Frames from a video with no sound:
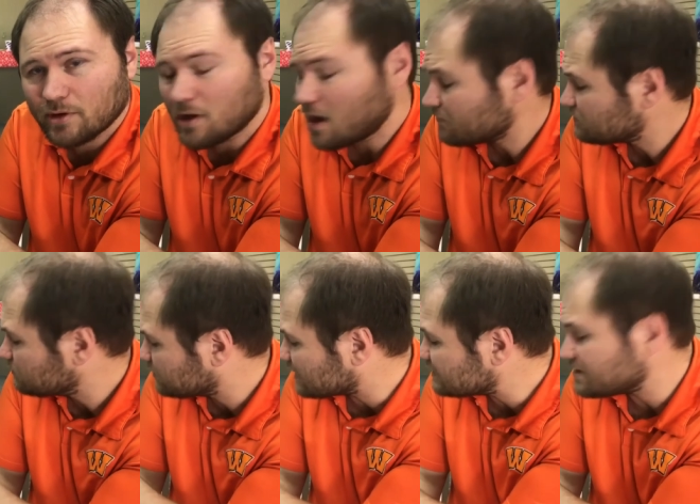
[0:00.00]
often,
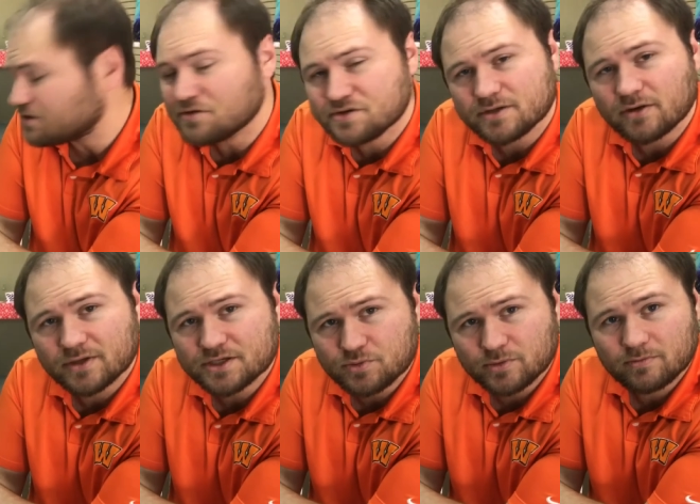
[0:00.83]
but I did use it on
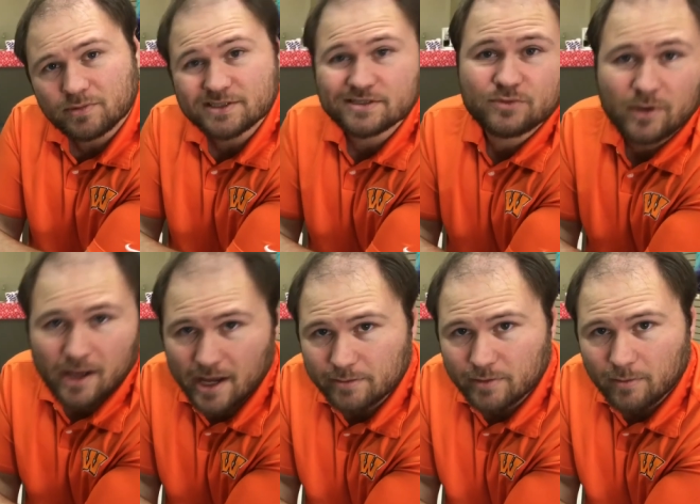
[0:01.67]
this one because it's what I
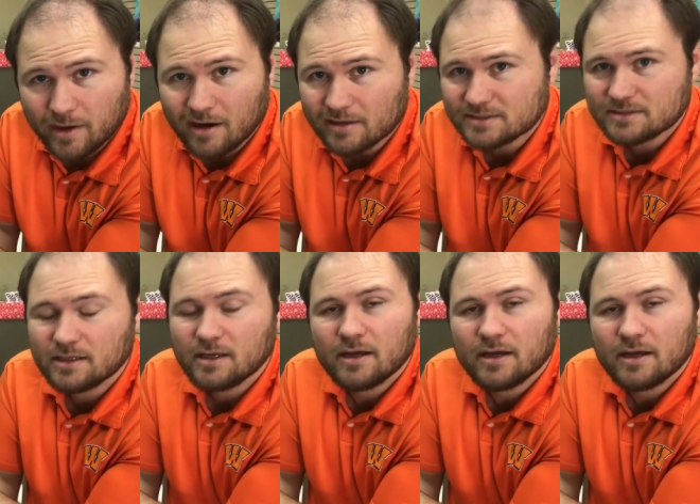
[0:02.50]
had in my box.